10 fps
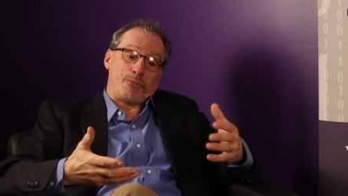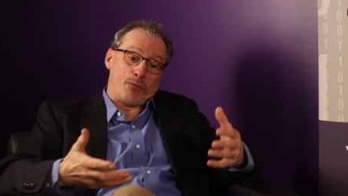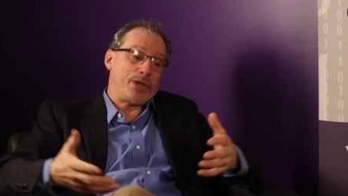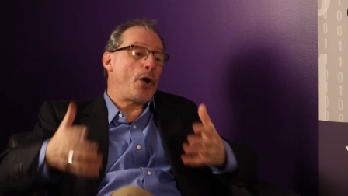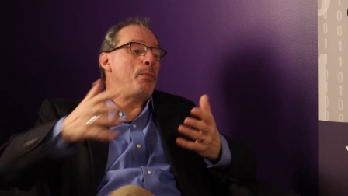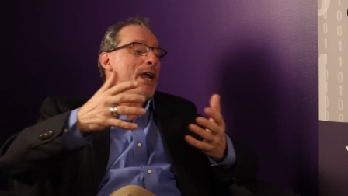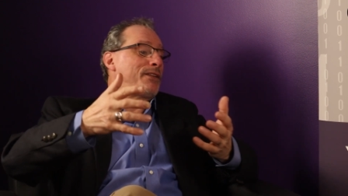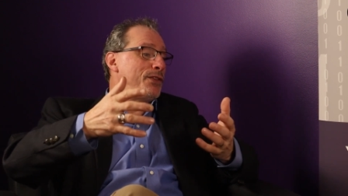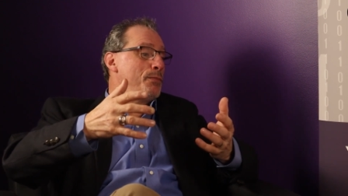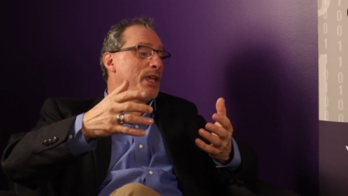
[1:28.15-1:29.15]
we go back
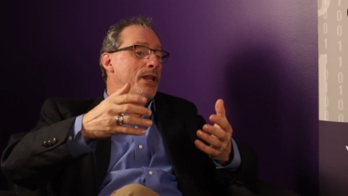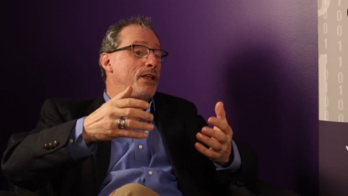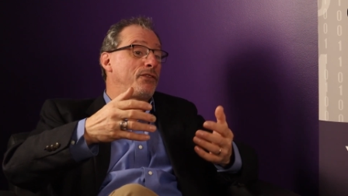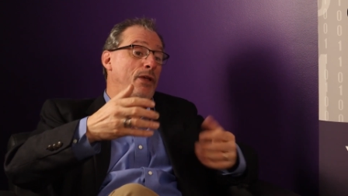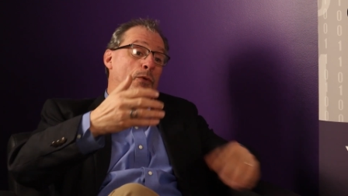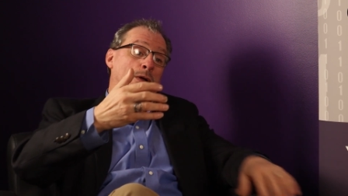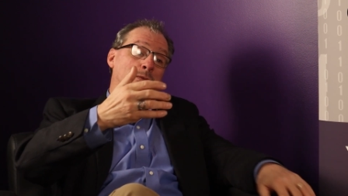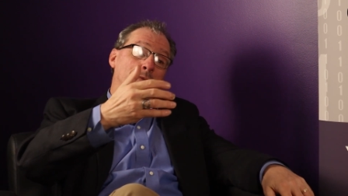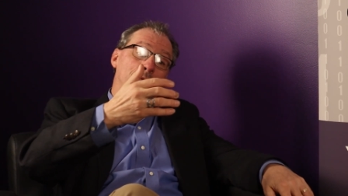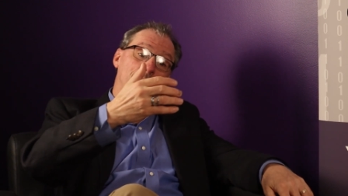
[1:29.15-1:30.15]
to the beginning and say,
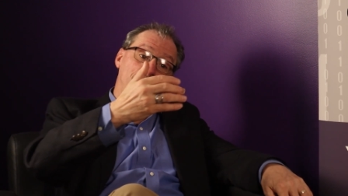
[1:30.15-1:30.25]
well,